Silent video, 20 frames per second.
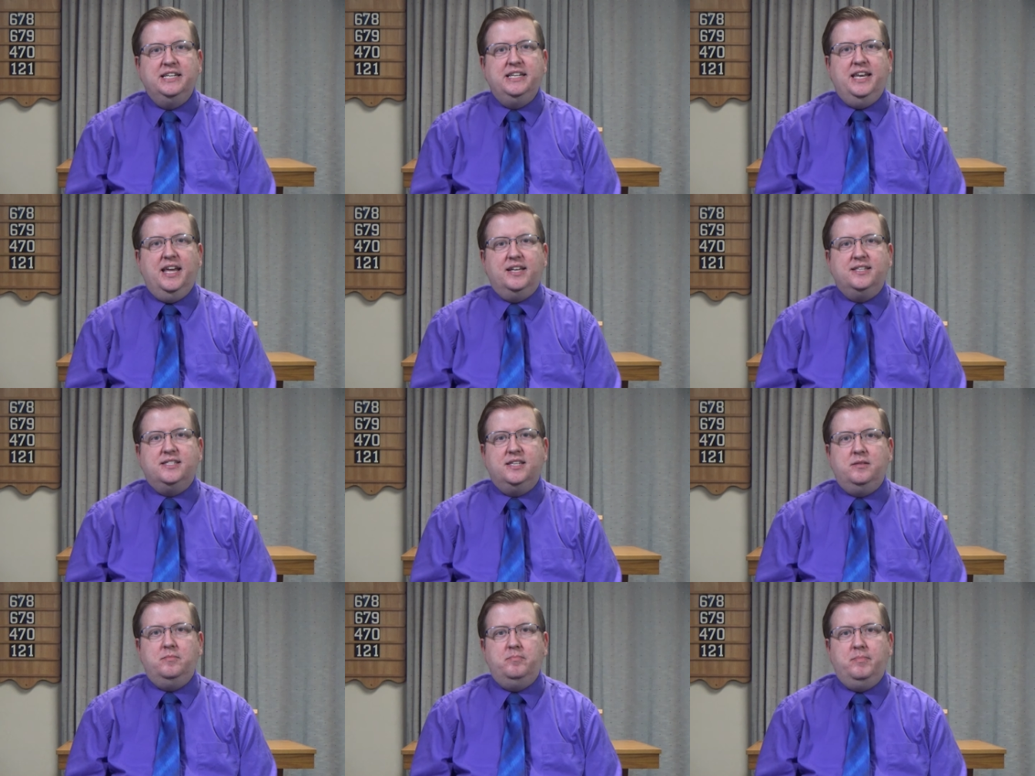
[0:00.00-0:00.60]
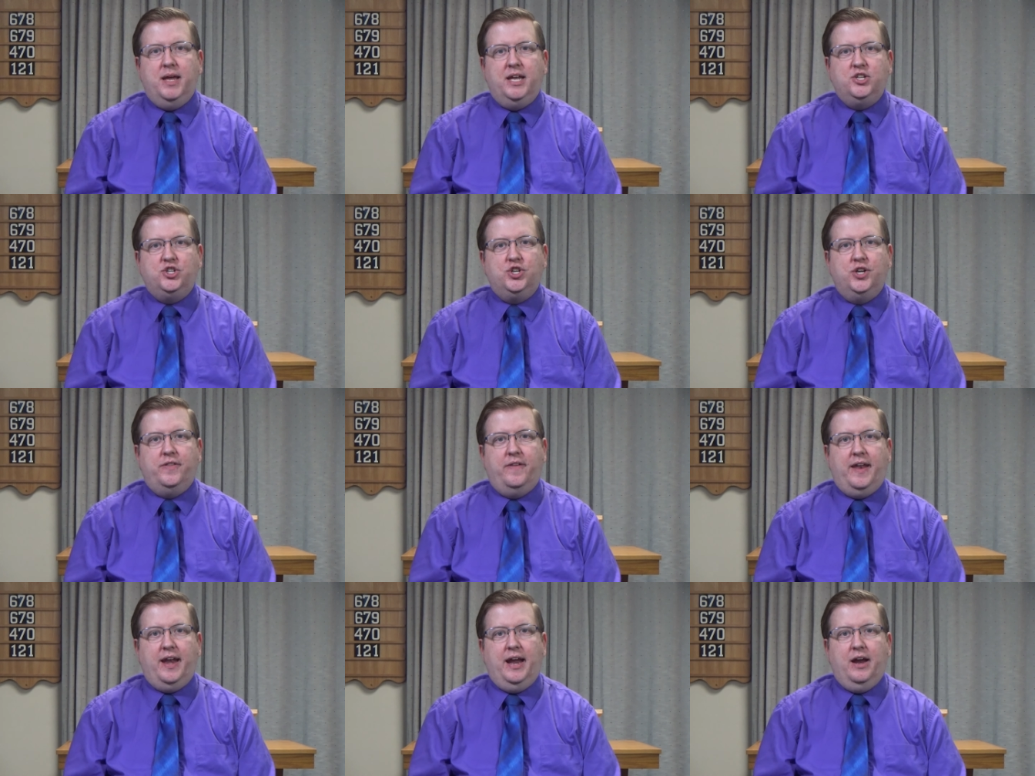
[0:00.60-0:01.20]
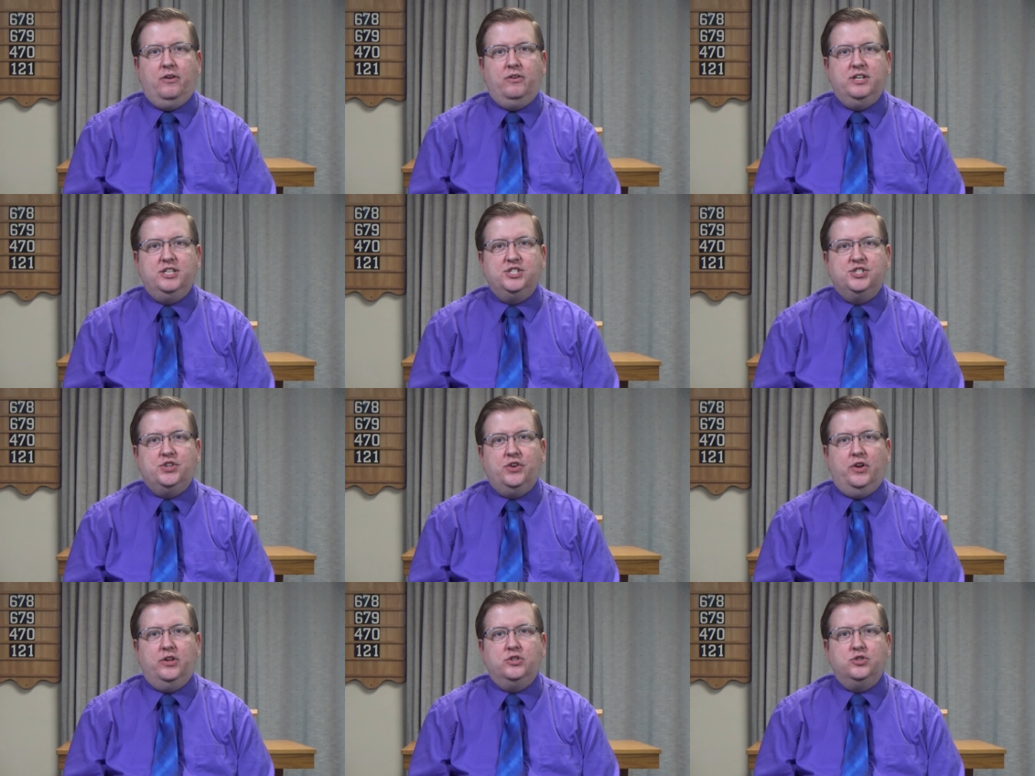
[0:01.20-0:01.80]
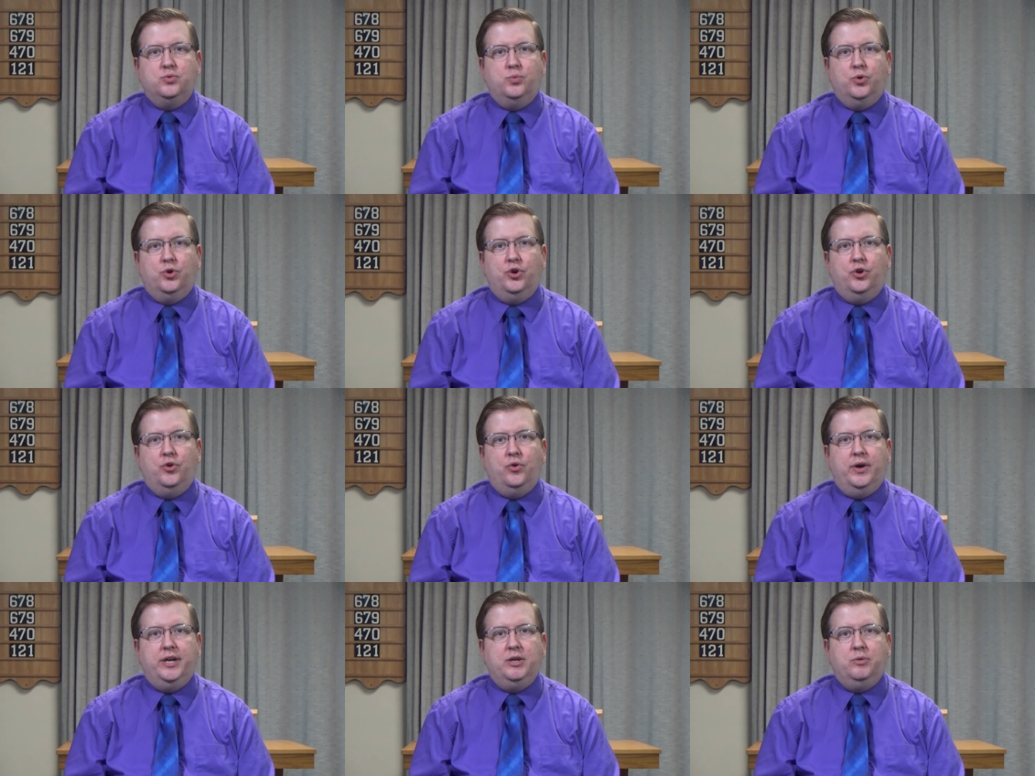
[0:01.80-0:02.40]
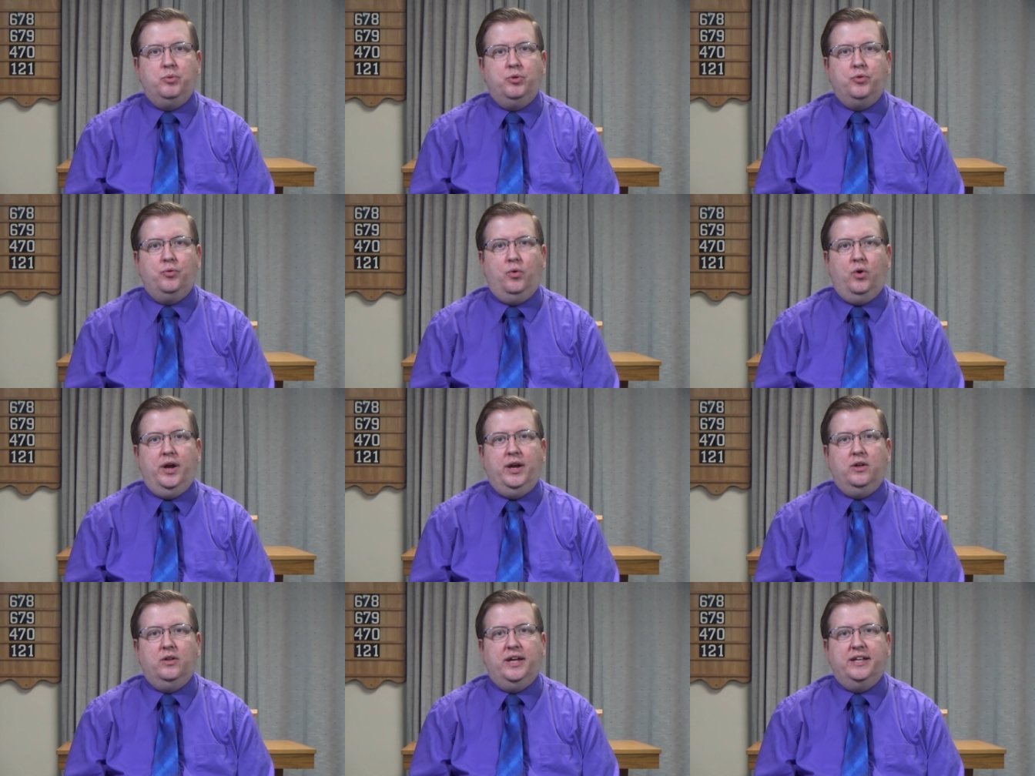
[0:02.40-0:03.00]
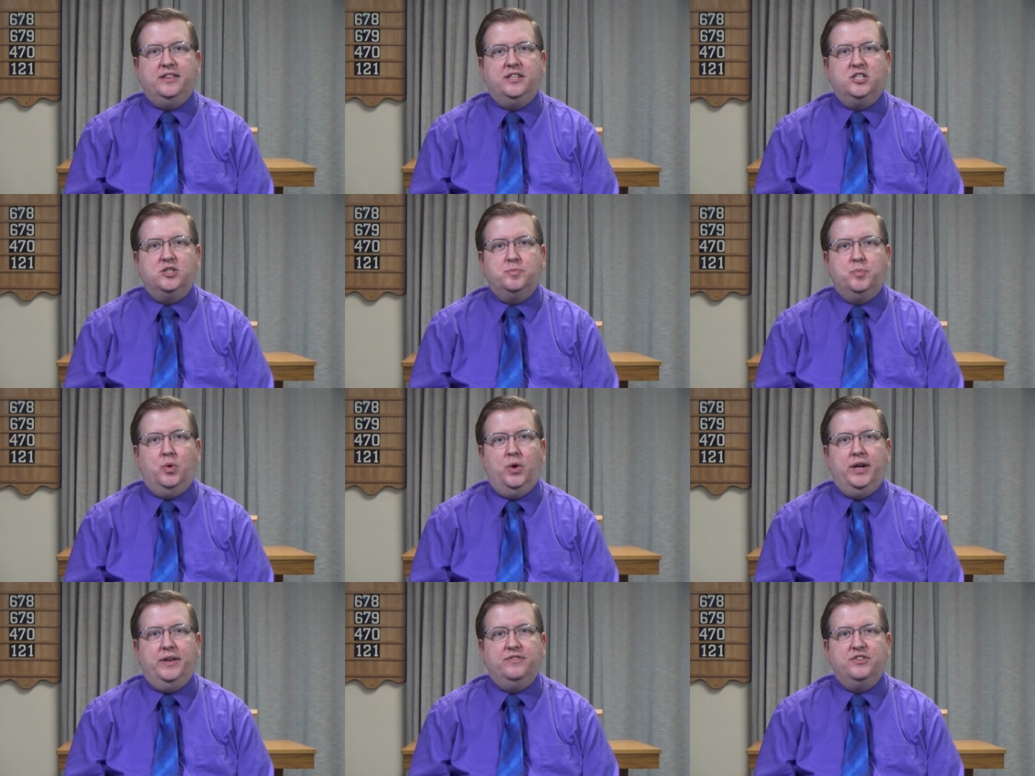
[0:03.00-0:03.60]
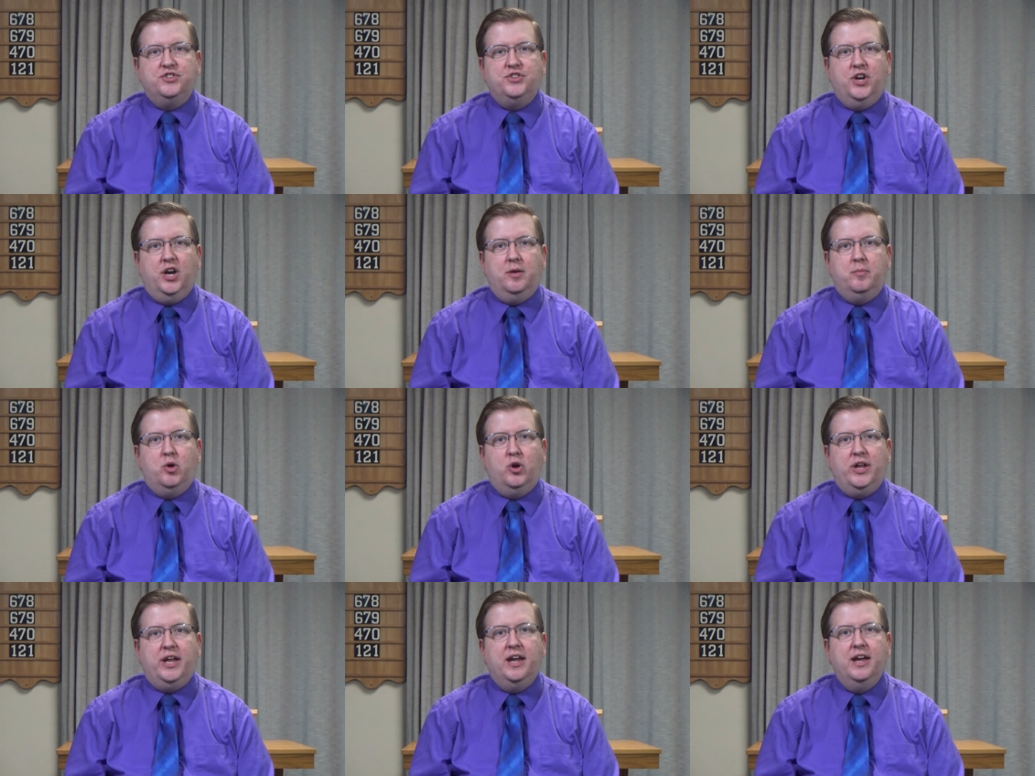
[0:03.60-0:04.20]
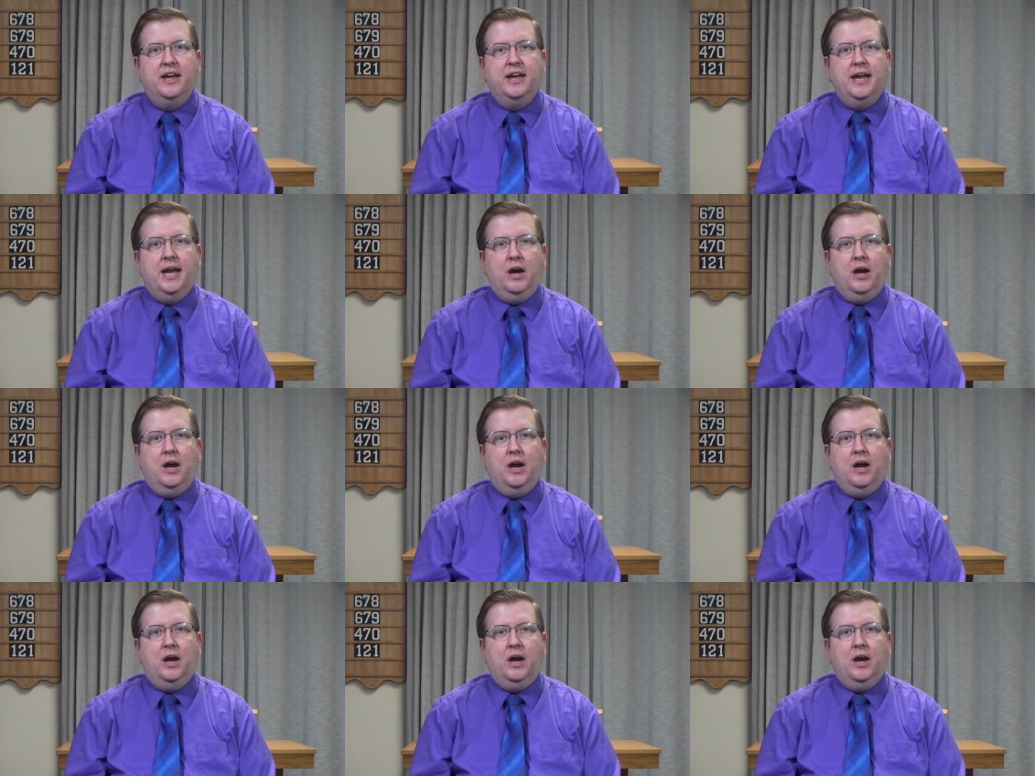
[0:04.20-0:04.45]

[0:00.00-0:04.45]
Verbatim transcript: doesn't mention that Aaron's sons were anointed with oil at this point of the ceremony.